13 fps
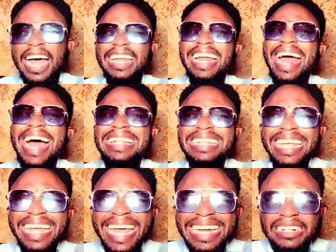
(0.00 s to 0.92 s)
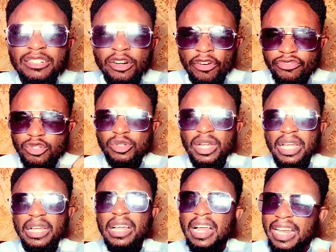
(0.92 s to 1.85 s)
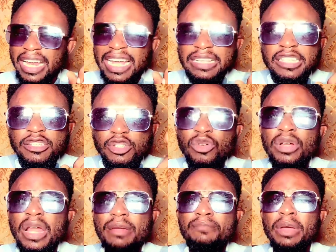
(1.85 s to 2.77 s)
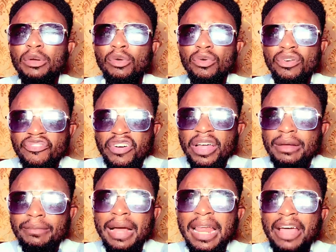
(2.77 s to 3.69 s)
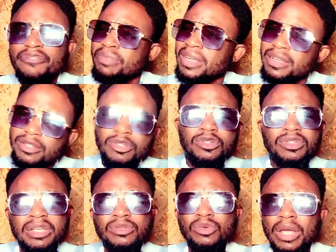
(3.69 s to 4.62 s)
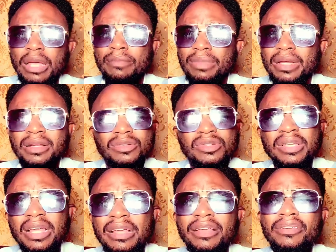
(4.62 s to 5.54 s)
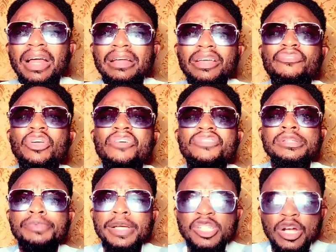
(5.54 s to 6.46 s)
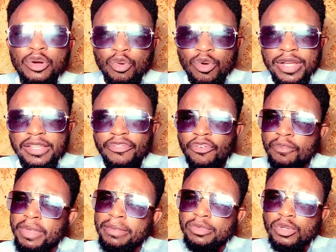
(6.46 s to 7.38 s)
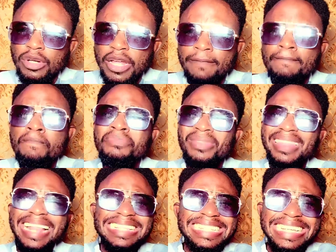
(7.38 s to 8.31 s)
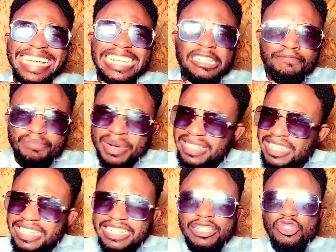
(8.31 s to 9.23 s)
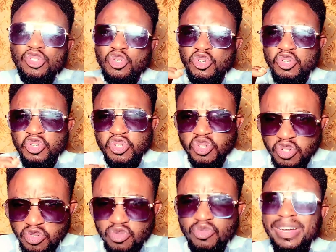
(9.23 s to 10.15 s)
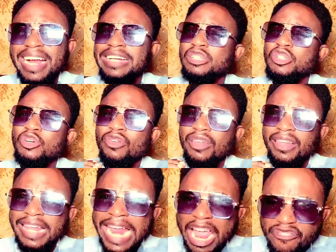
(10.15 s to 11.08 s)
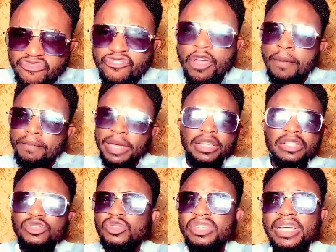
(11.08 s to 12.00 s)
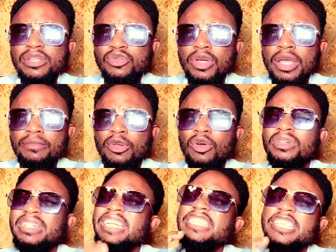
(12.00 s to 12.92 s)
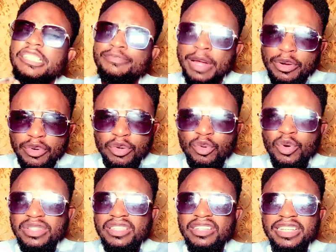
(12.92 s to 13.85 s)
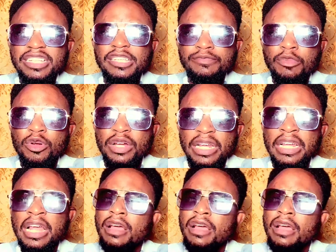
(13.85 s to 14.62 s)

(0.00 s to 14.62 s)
And at the end of today, let your name be glorified in my life. Begin to say to him, begin to say, and if you have a special request from him today that is pertaining to you and your life, begin to say to him, Lord, this is my request this morning.